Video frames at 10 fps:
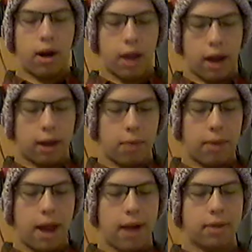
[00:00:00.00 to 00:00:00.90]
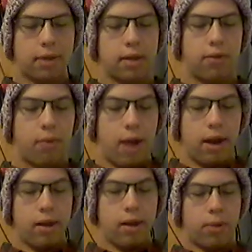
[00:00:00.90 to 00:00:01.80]
and can be accessed from any
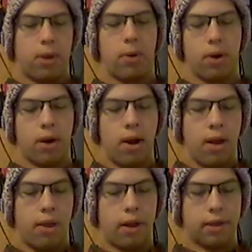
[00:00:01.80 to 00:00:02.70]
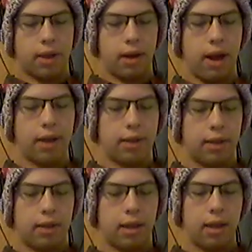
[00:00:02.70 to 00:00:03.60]
computer that is connected
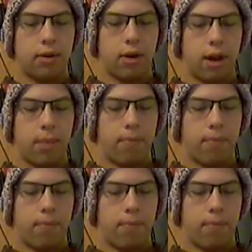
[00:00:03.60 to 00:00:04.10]
to the internet.